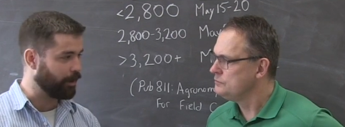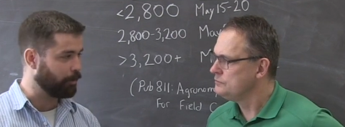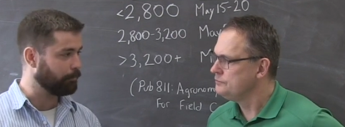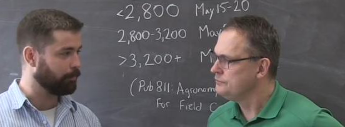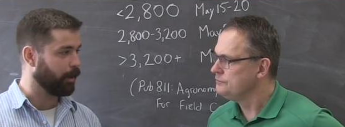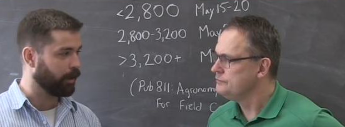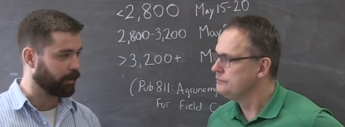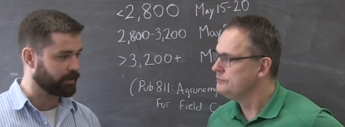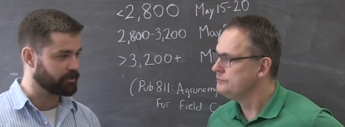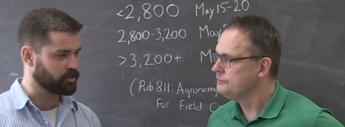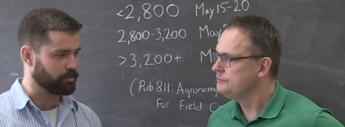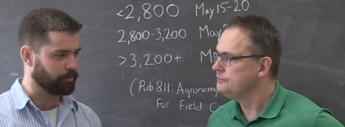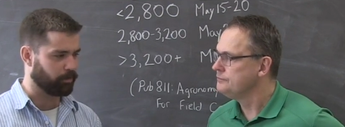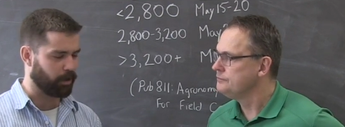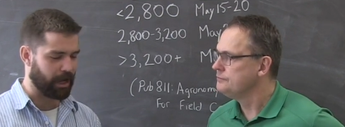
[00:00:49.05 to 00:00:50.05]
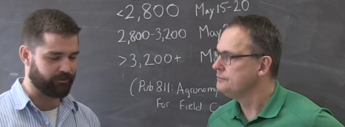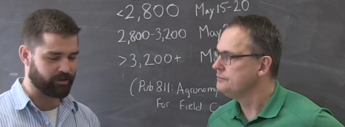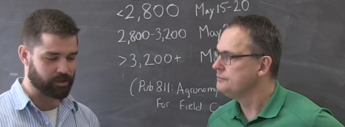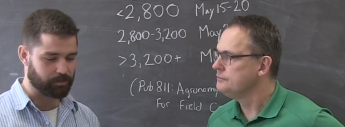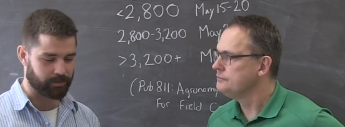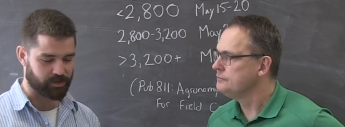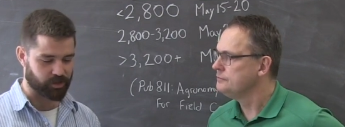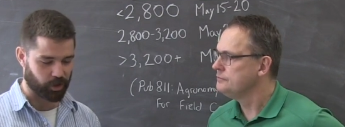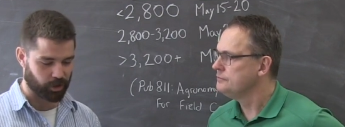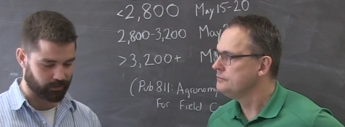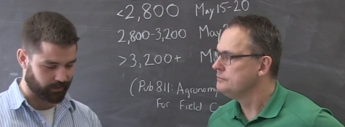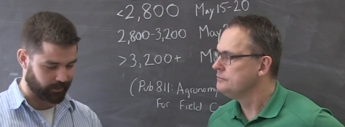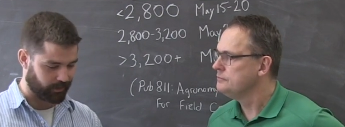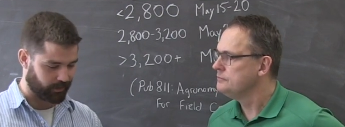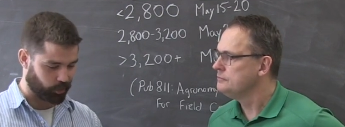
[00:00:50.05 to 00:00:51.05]
Speaker 1: around pockets of the province, but
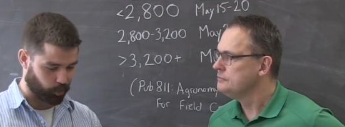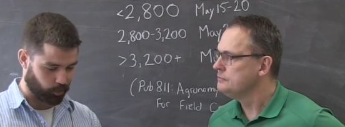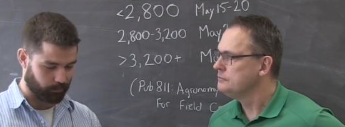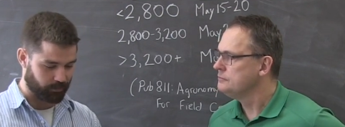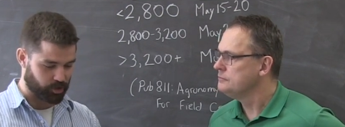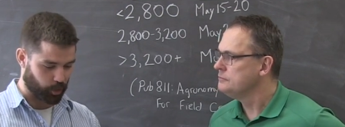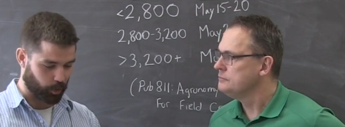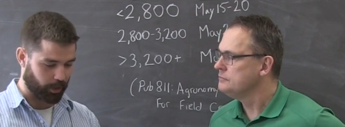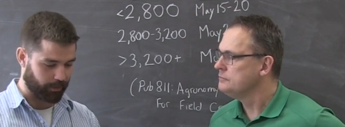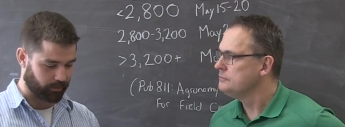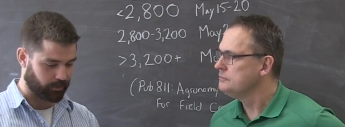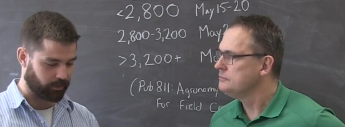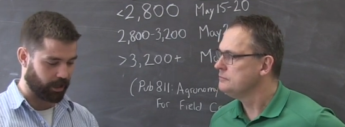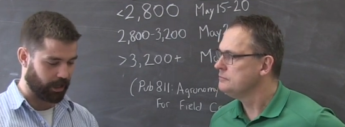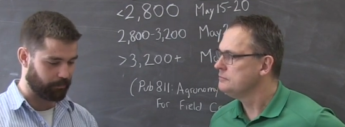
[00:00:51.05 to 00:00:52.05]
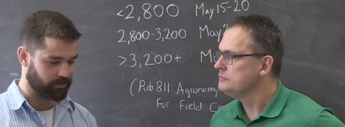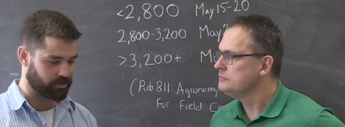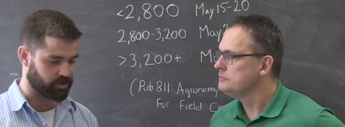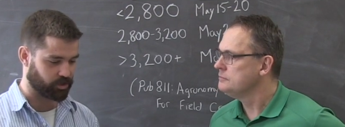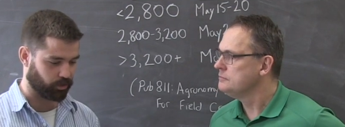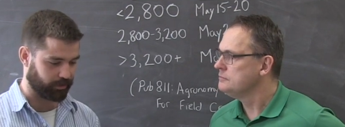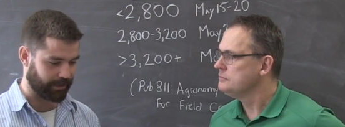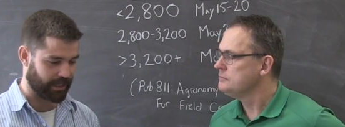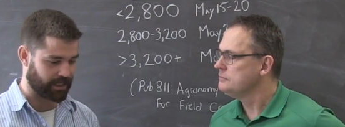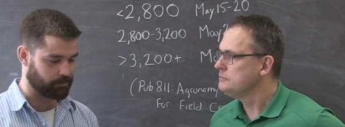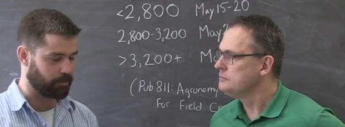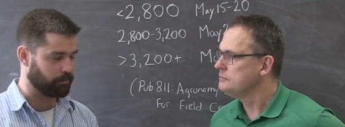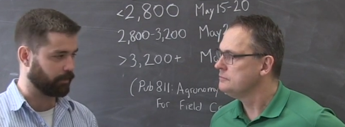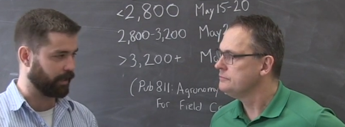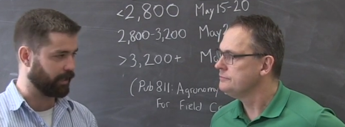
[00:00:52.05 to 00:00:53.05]
certainly, the majority of the crop is still yet
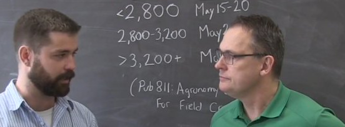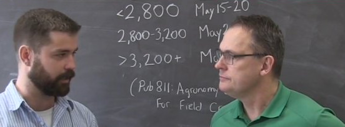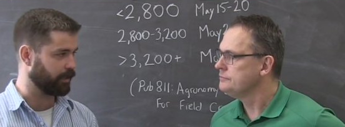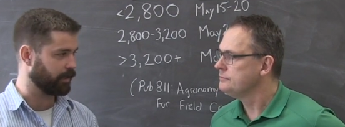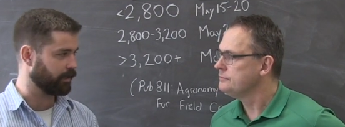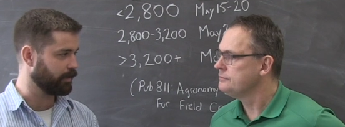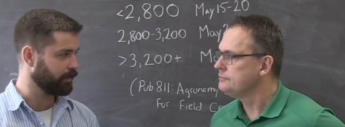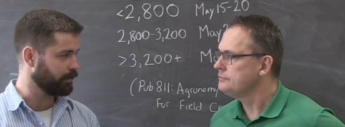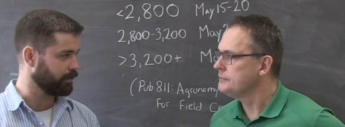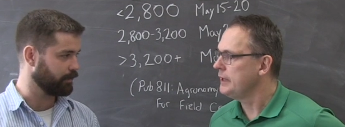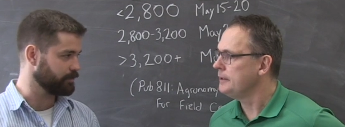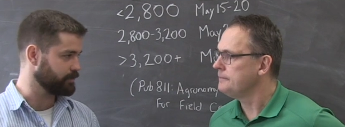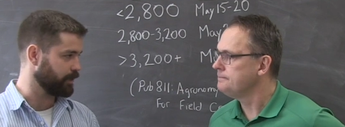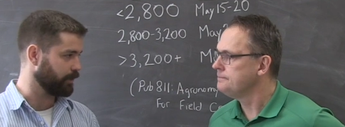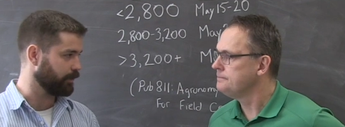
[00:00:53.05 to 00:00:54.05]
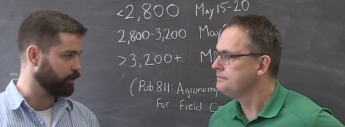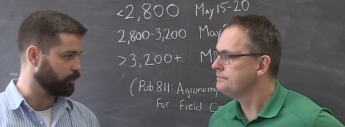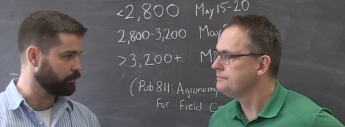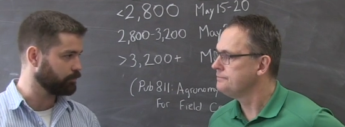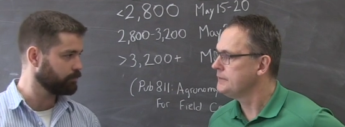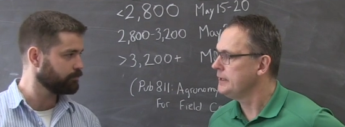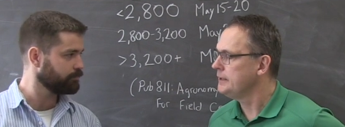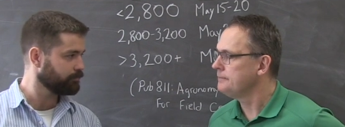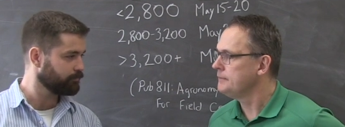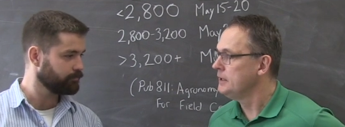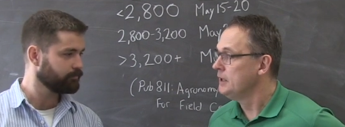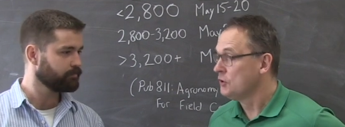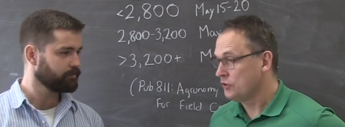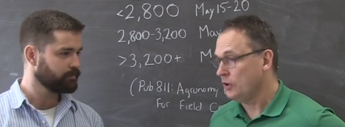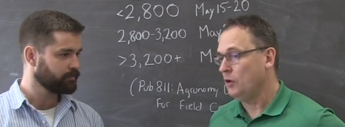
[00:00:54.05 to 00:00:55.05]
to be planted here in Ontario. Yeah.
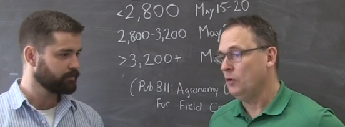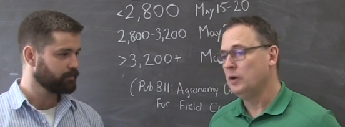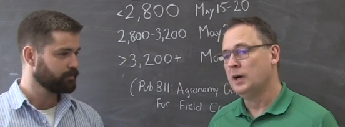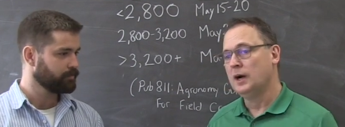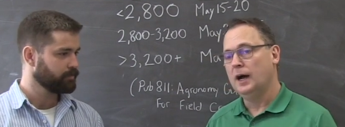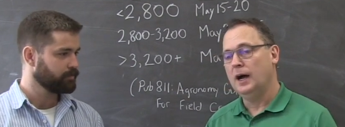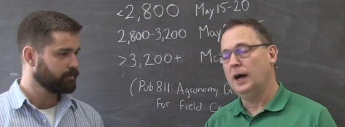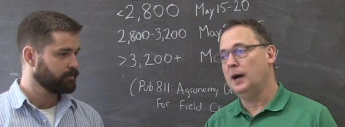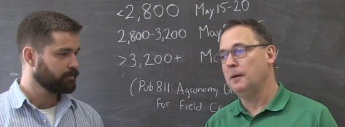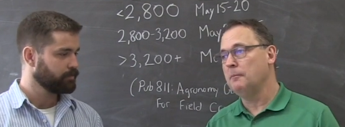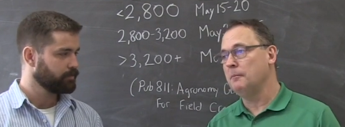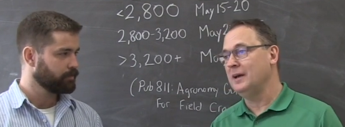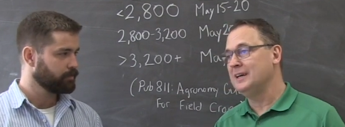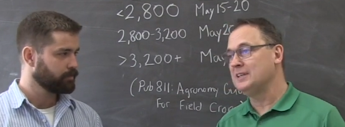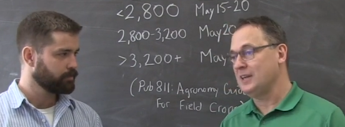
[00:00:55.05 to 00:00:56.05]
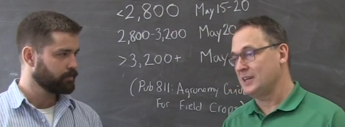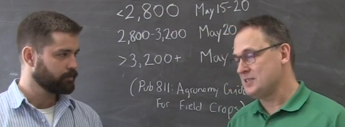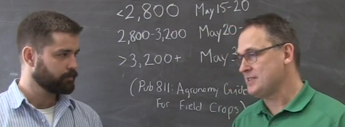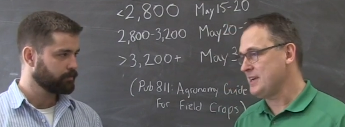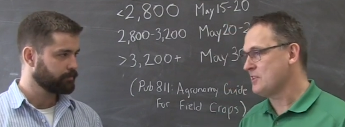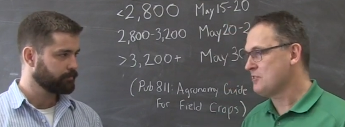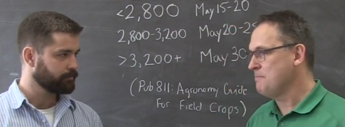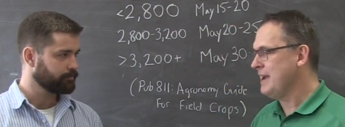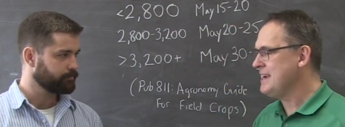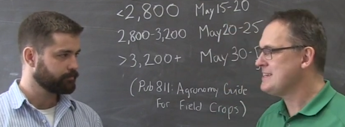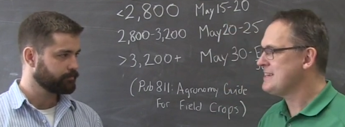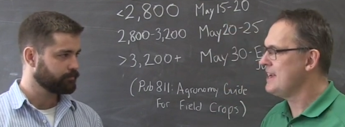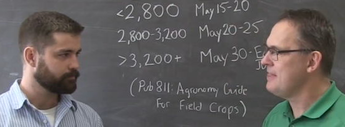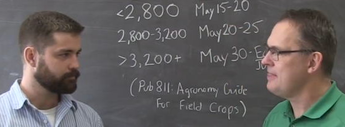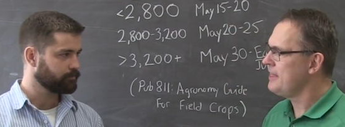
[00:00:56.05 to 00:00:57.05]
Speaker 2: So, as I say, it's May
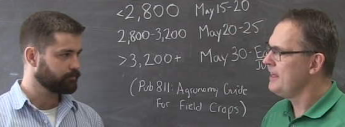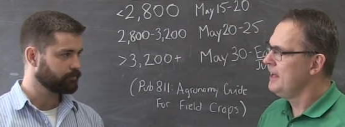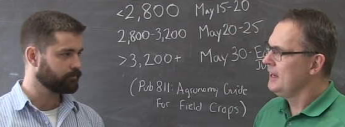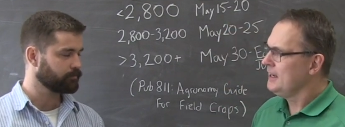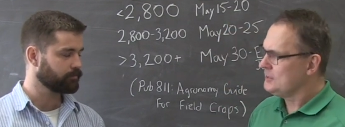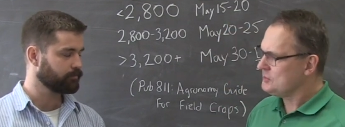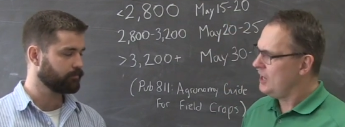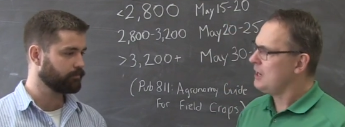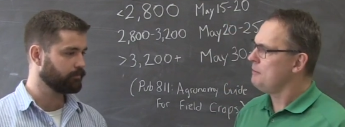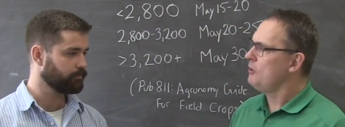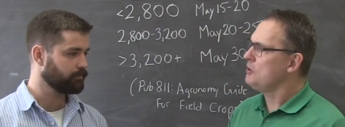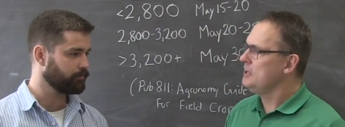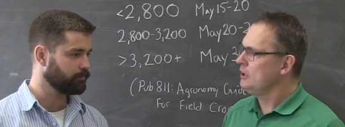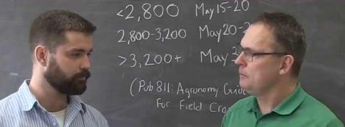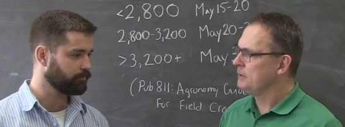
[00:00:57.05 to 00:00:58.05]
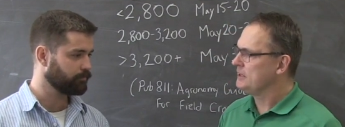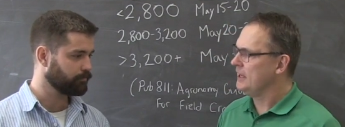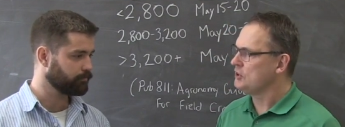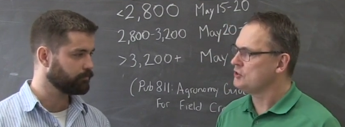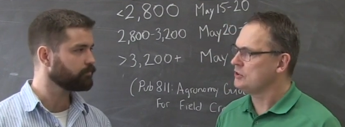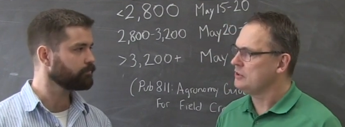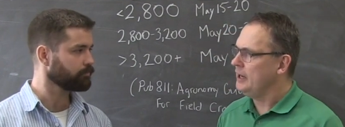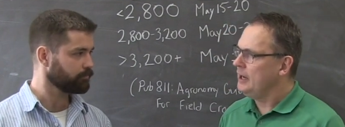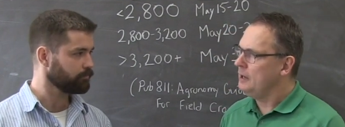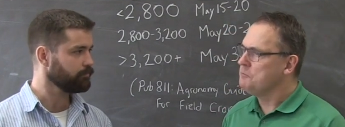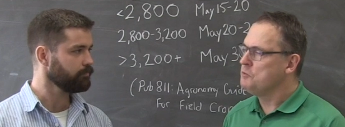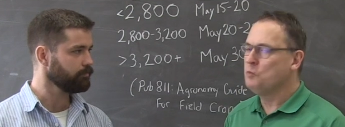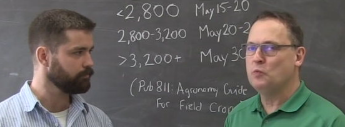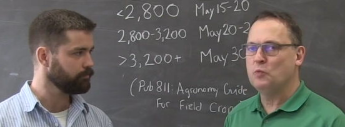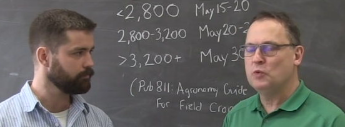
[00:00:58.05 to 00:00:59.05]
10th. Let's talk about yield
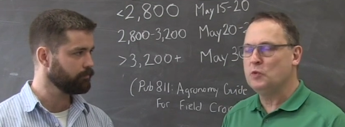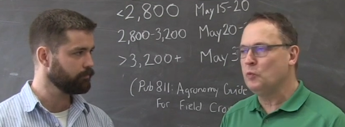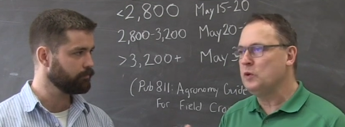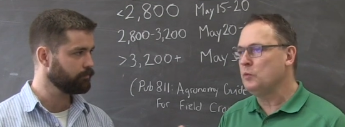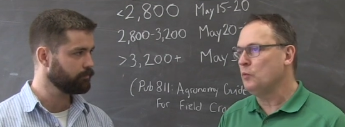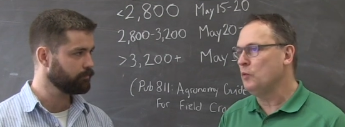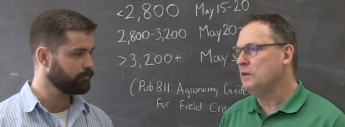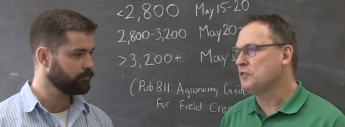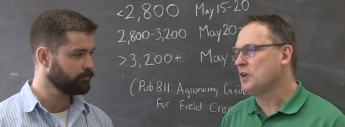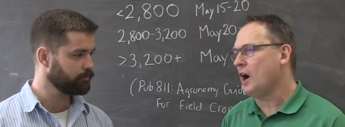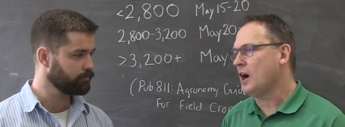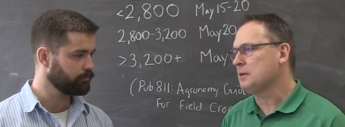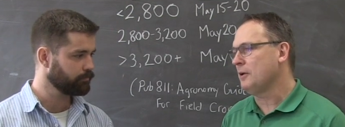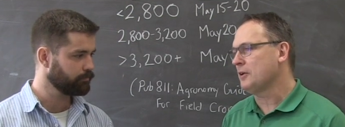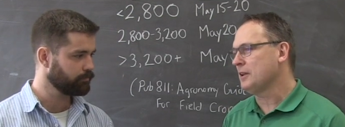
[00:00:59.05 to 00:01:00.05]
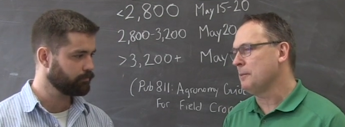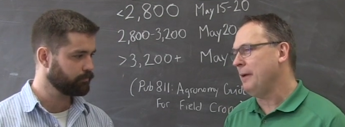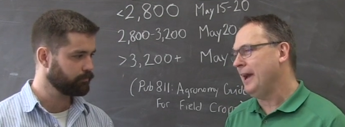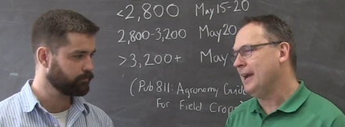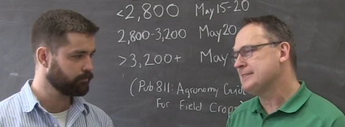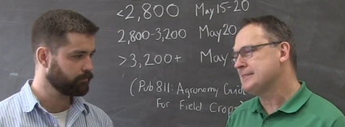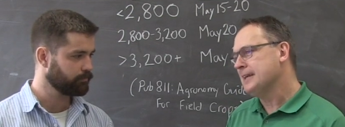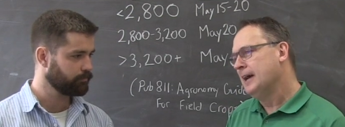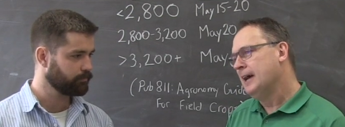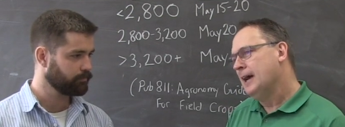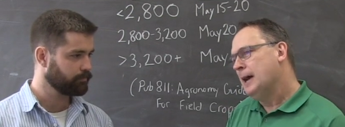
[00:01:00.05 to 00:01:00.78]
potential. We've talked about it in the past.